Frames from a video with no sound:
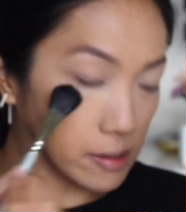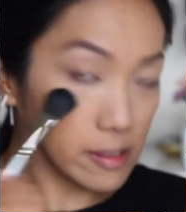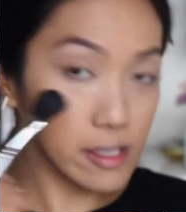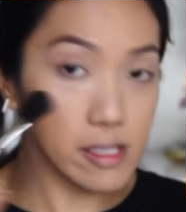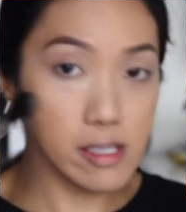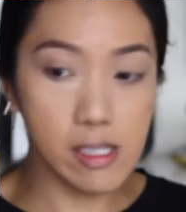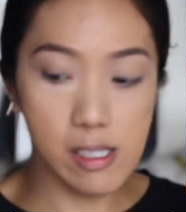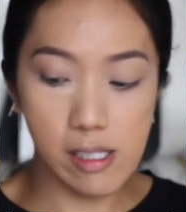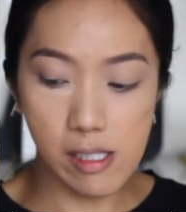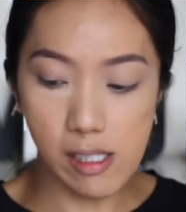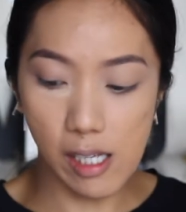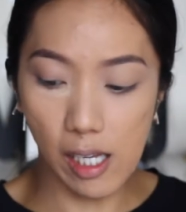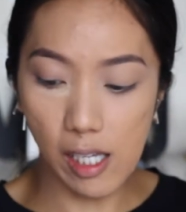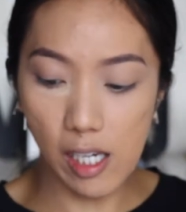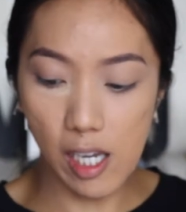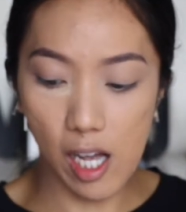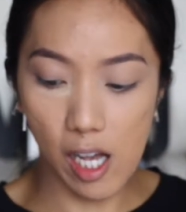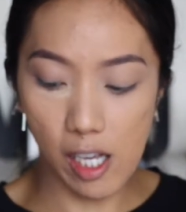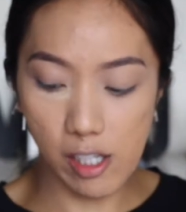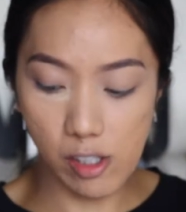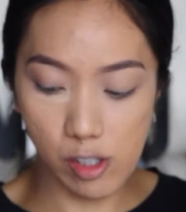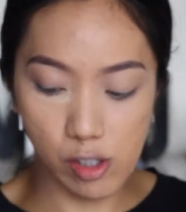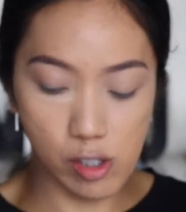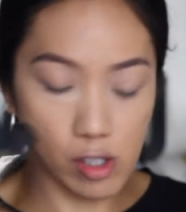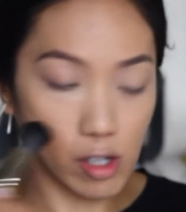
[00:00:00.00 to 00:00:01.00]
This is a
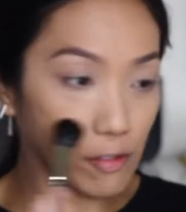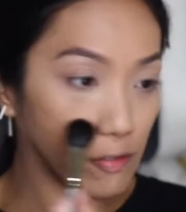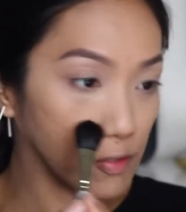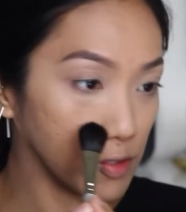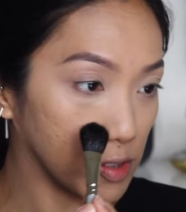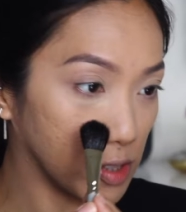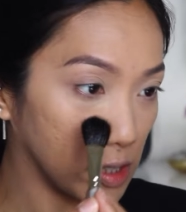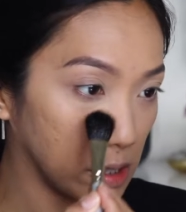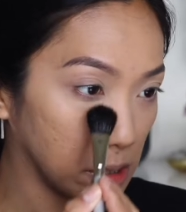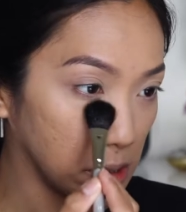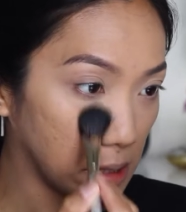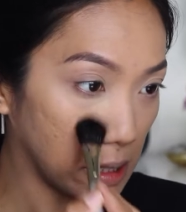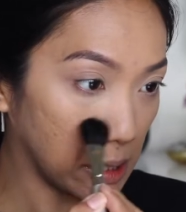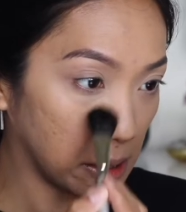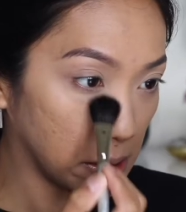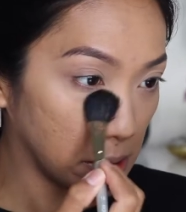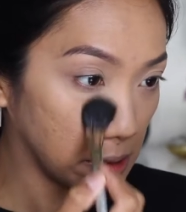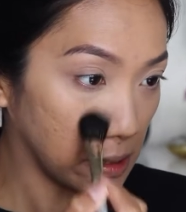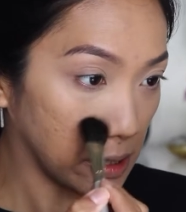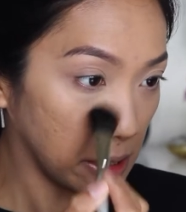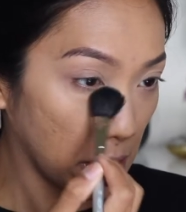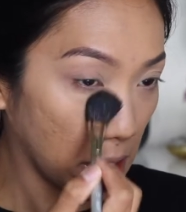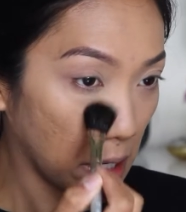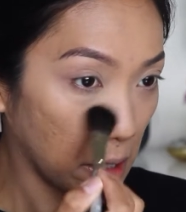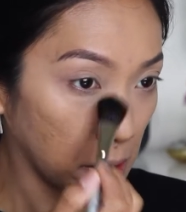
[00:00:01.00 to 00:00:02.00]
lot softer
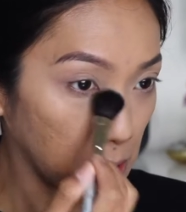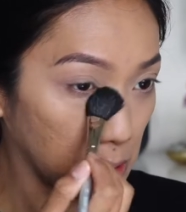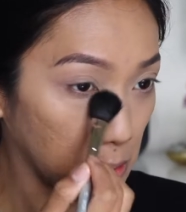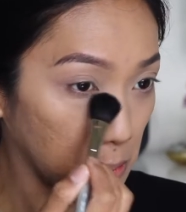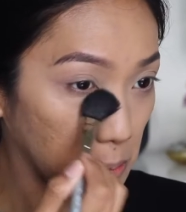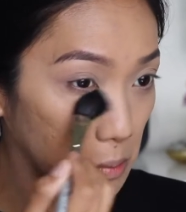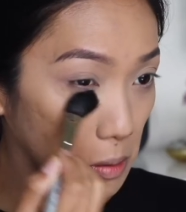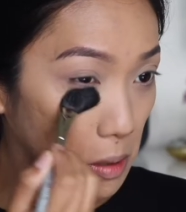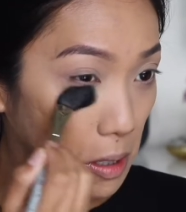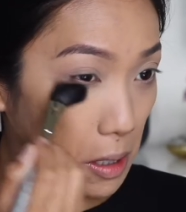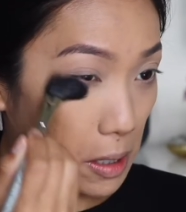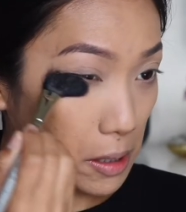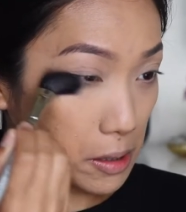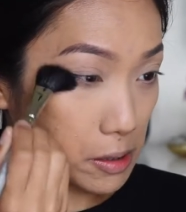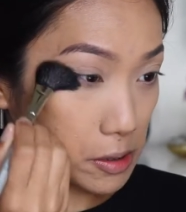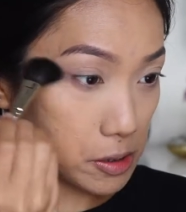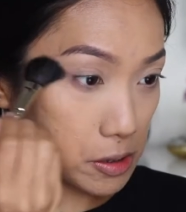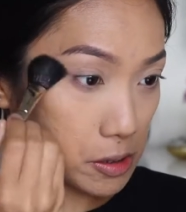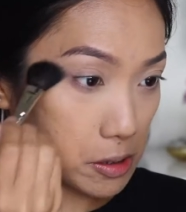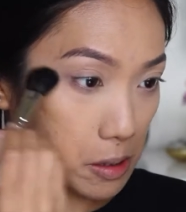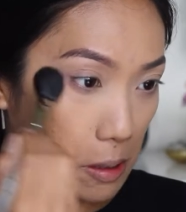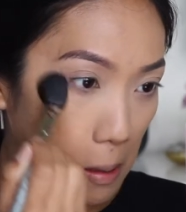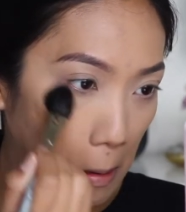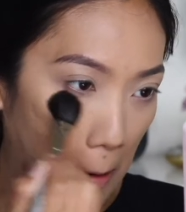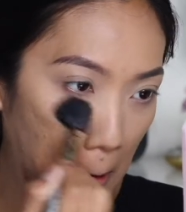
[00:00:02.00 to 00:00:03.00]
than the other
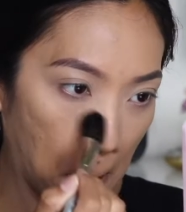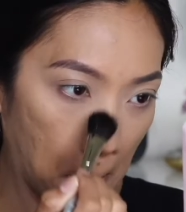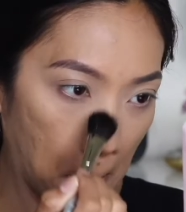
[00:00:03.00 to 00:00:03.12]
brush.